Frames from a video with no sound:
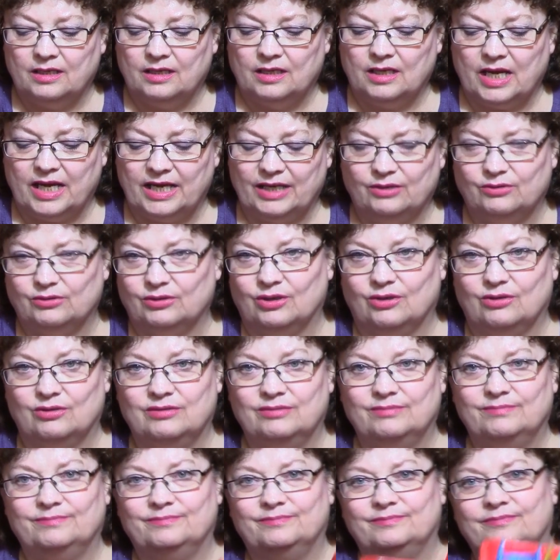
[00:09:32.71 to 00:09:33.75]
I don't know.
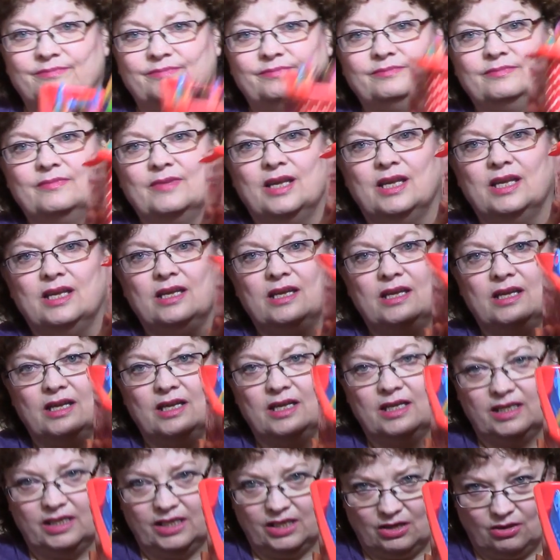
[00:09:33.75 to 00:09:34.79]

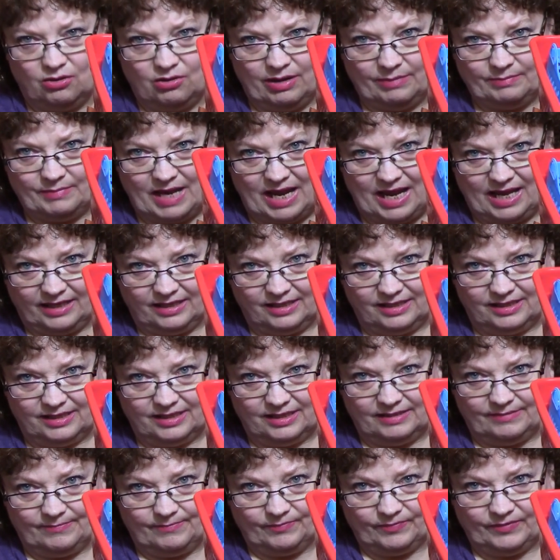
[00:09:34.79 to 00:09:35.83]
You know, I'm not,
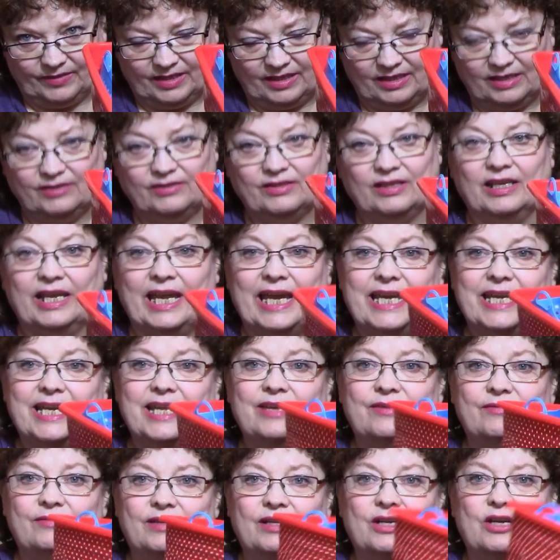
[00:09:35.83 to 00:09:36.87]
the
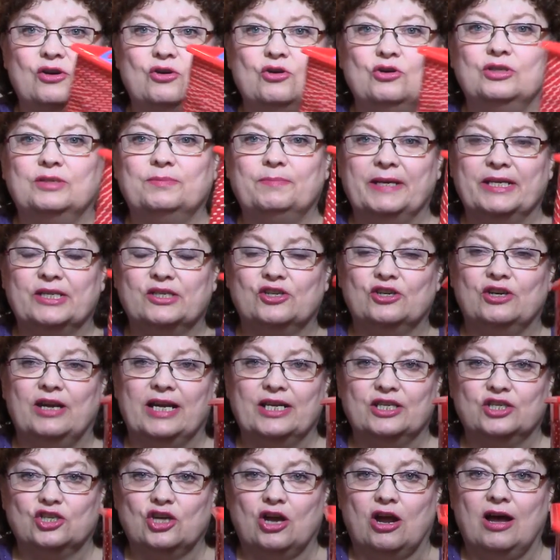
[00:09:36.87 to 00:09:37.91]
lady whose picture I
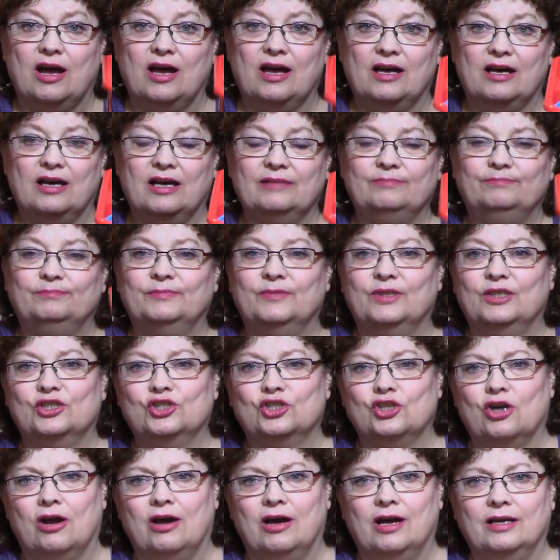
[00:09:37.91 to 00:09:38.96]
saw,
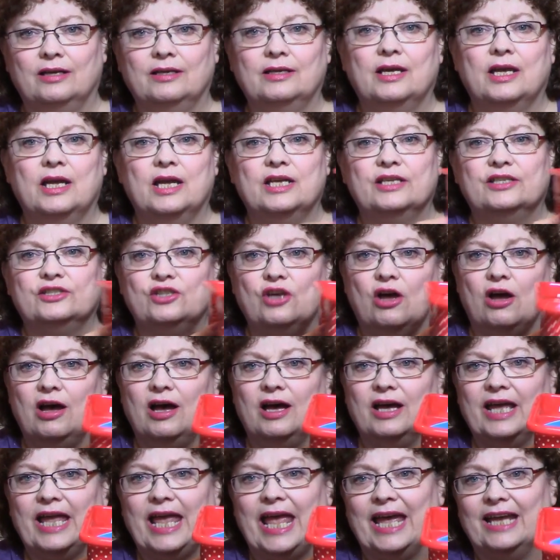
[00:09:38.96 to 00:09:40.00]
saw,
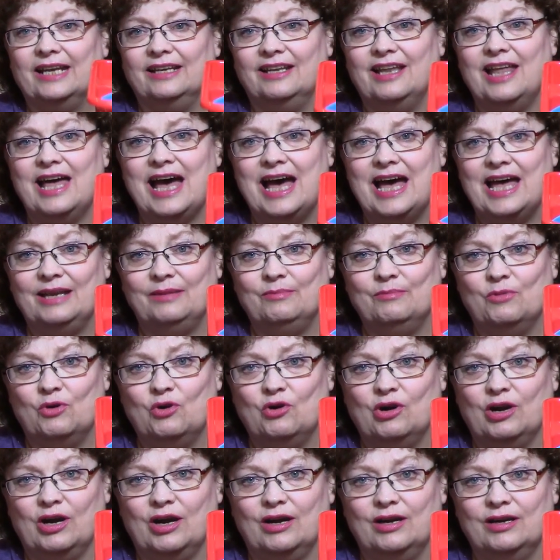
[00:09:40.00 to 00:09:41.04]
saw had a lot
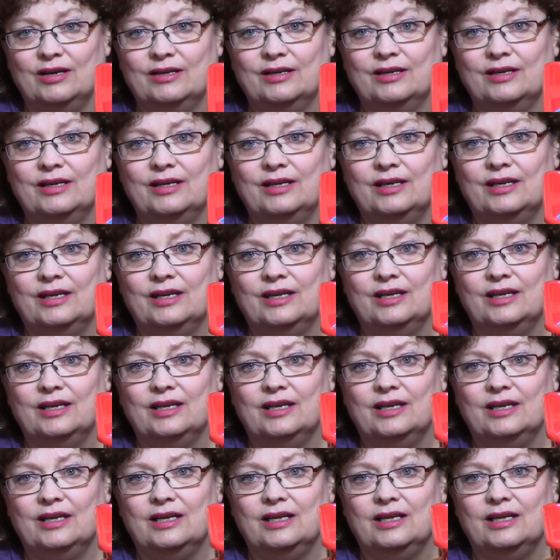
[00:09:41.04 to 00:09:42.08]
more
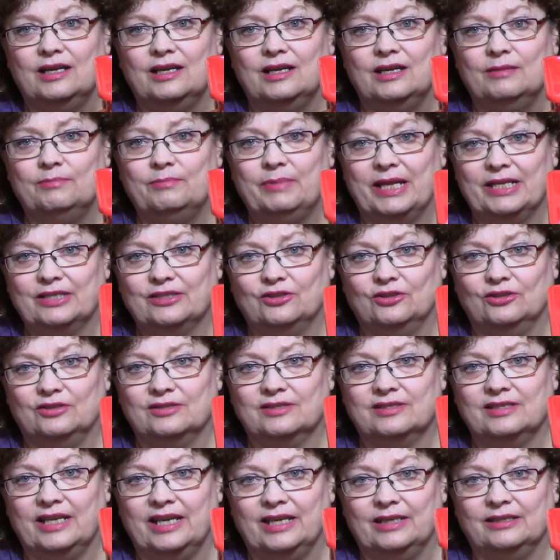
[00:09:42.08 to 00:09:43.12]

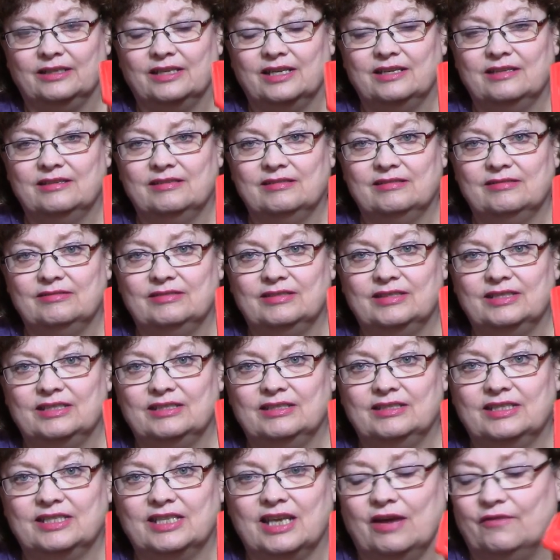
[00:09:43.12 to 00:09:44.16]
pencils and
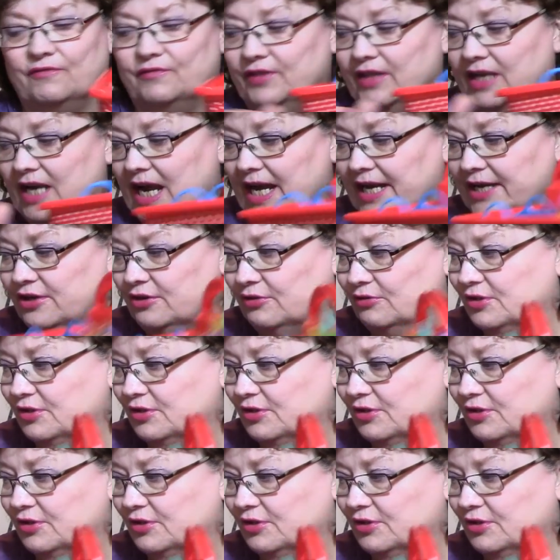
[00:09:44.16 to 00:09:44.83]
stuff than I do.